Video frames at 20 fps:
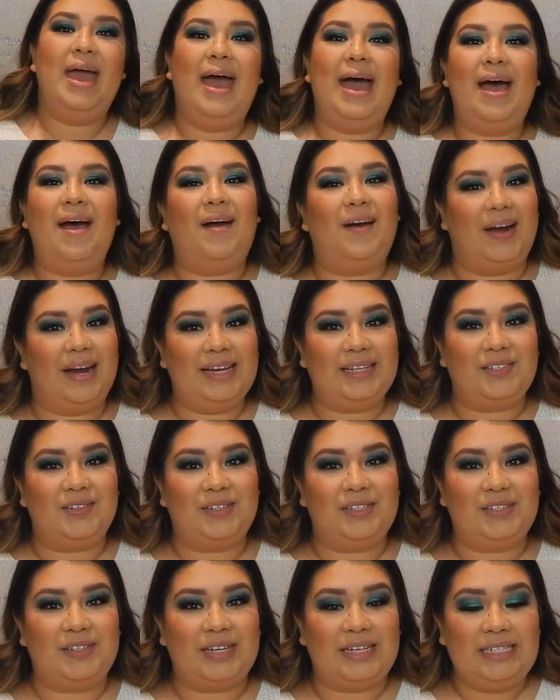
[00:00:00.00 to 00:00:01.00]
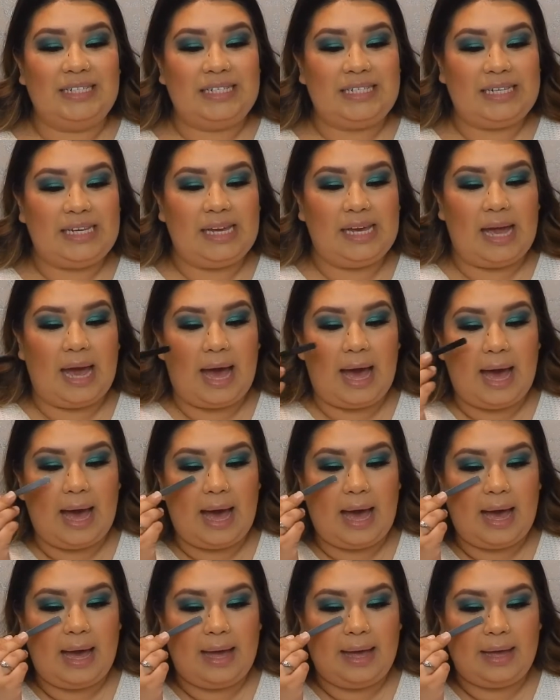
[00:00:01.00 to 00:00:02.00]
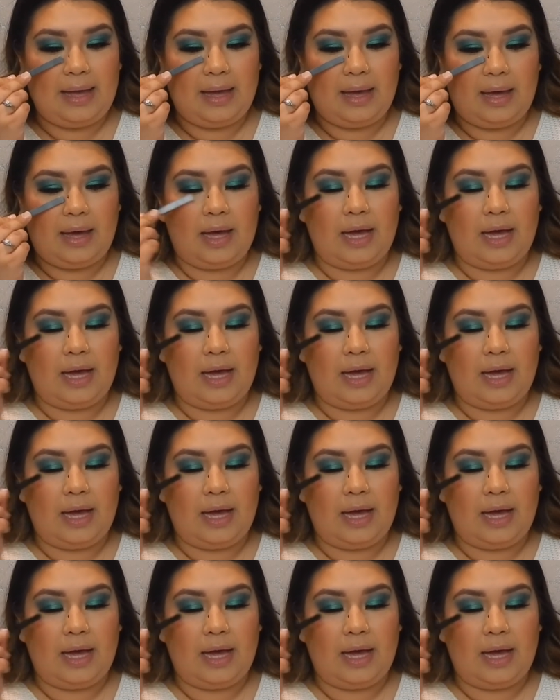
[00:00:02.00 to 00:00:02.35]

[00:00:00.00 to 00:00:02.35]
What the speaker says: Alright, so as you can see, I